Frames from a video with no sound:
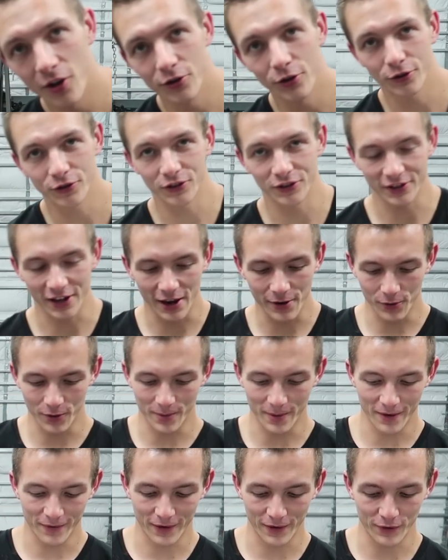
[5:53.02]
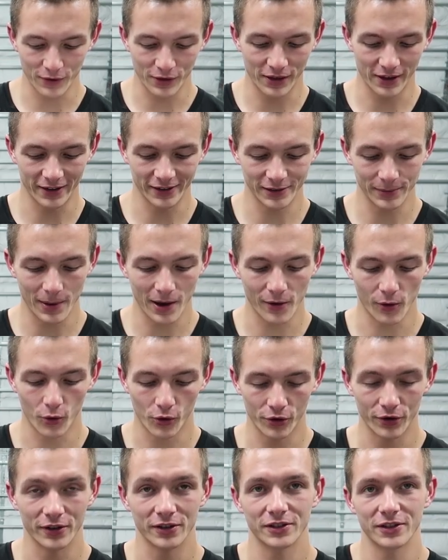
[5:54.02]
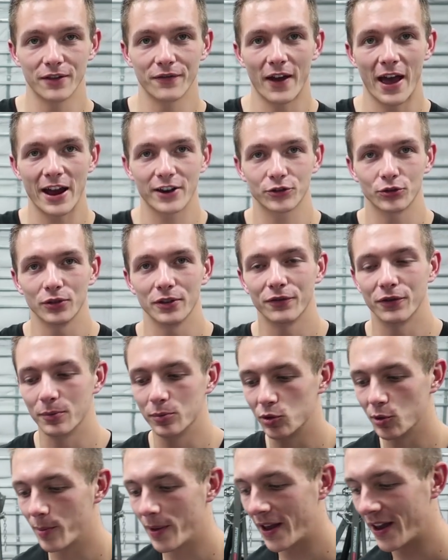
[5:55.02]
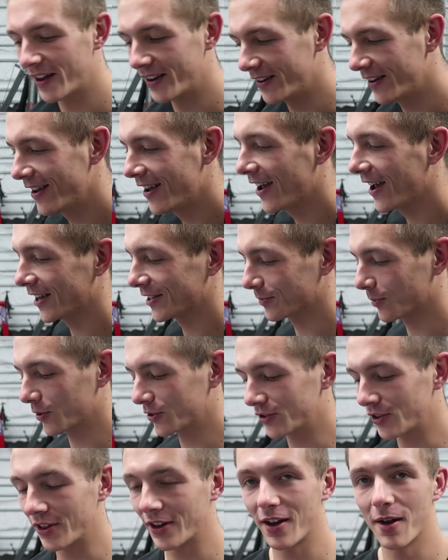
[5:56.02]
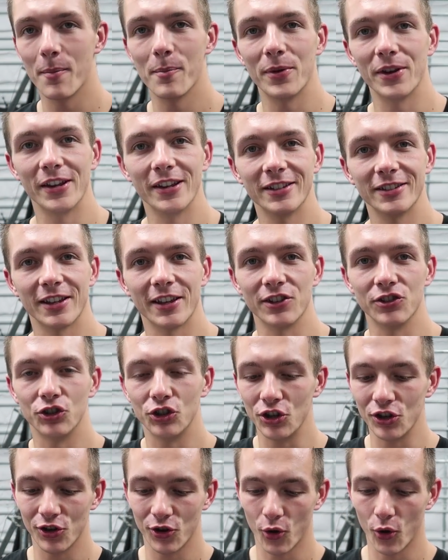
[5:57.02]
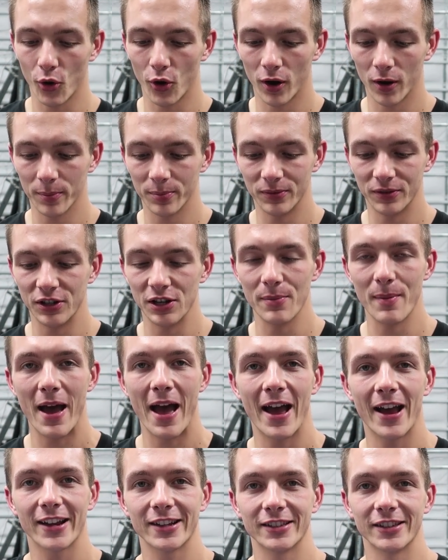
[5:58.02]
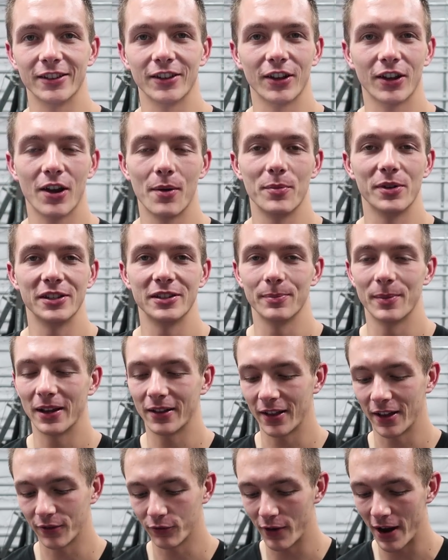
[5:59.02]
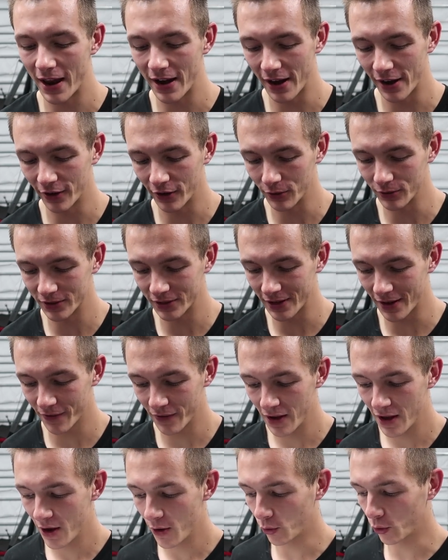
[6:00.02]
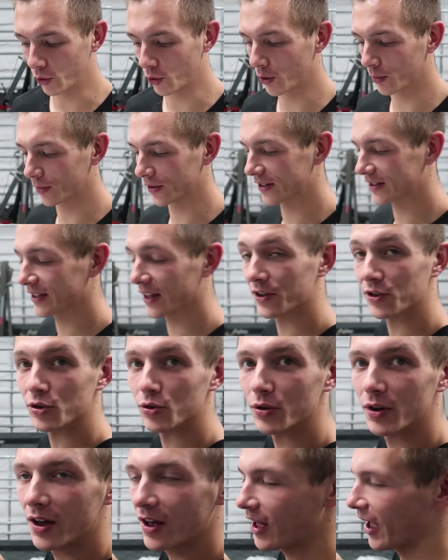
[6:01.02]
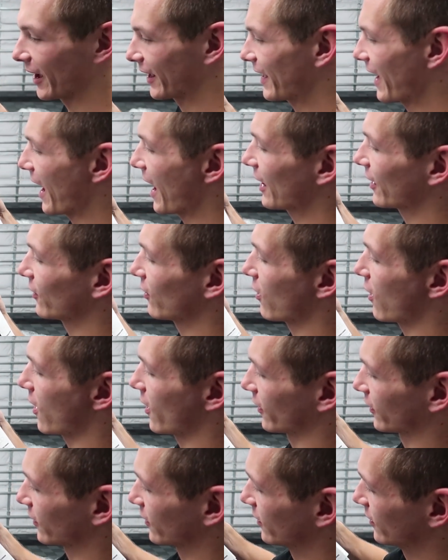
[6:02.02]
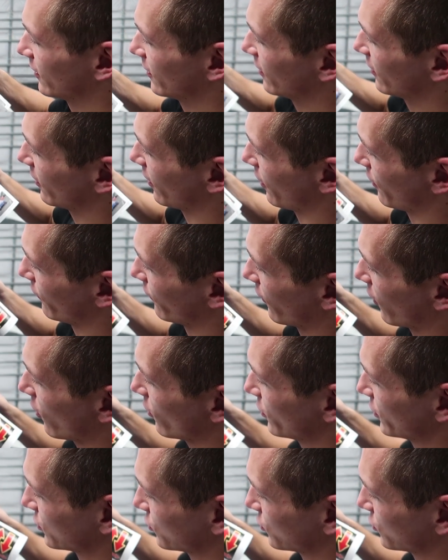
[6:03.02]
All jokes aside, one of my favorite things about ordering stuff actually from Japan is most of the companies like G Corp, D Max, and the companies that make like Rad Aero and stuff will normally send you a catalog of all